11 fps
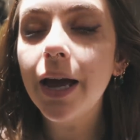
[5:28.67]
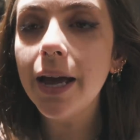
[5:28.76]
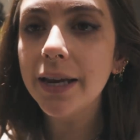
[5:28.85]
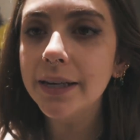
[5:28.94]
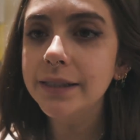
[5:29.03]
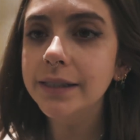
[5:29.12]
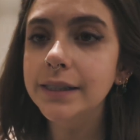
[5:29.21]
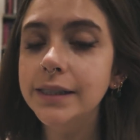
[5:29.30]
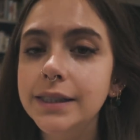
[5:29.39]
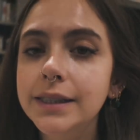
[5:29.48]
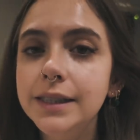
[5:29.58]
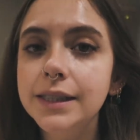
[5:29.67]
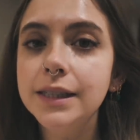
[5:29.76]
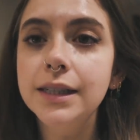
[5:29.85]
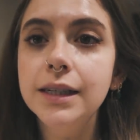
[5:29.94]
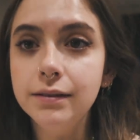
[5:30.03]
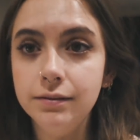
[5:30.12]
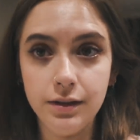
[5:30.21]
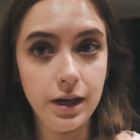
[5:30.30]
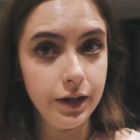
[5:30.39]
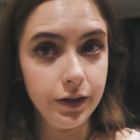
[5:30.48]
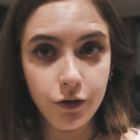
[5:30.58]
and uh,
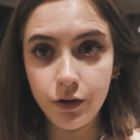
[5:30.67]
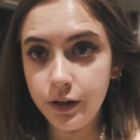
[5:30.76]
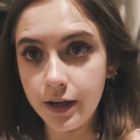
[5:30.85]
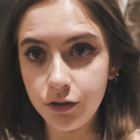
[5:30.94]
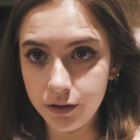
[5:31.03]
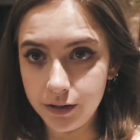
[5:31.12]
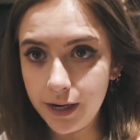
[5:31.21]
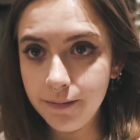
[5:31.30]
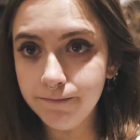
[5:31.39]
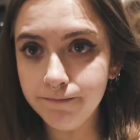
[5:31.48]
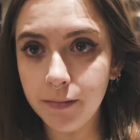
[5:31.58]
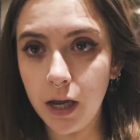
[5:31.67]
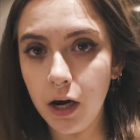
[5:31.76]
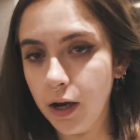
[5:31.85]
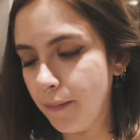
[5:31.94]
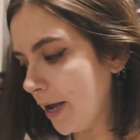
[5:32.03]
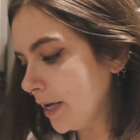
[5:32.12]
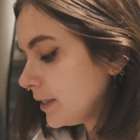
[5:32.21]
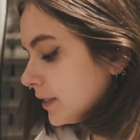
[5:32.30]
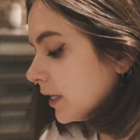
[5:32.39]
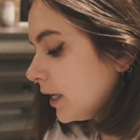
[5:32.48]
as you can see I look a mess.